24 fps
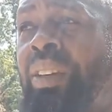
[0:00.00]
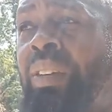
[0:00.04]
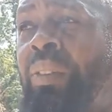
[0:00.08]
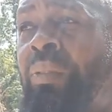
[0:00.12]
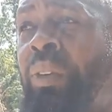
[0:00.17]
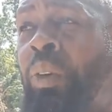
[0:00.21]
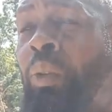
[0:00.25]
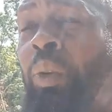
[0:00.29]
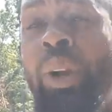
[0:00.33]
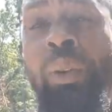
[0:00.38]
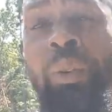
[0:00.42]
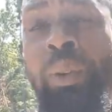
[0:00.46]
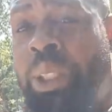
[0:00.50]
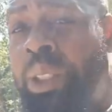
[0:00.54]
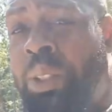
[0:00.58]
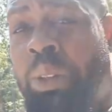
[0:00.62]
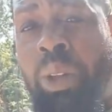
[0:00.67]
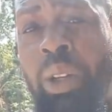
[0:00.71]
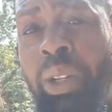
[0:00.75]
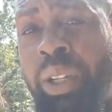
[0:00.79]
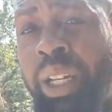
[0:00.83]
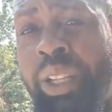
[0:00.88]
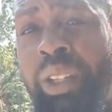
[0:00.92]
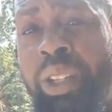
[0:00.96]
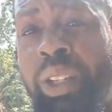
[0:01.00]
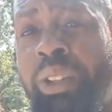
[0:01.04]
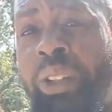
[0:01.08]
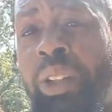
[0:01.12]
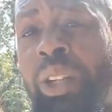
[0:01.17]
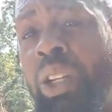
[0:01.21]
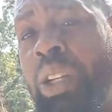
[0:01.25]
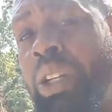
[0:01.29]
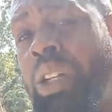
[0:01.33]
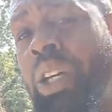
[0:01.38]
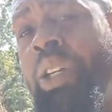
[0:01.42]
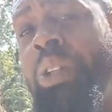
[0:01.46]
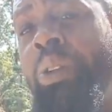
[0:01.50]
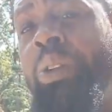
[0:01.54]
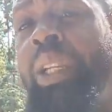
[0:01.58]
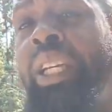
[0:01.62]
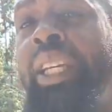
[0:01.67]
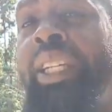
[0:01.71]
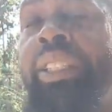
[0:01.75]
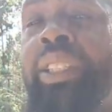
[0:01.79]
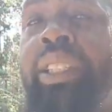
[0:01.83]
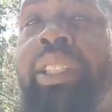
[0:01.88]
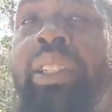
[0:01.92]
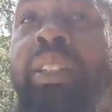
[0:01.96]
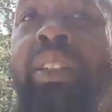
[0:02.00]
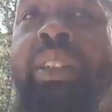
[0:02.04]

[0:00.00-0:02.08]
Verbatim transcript: for one reason or another, they're gonna call you lazy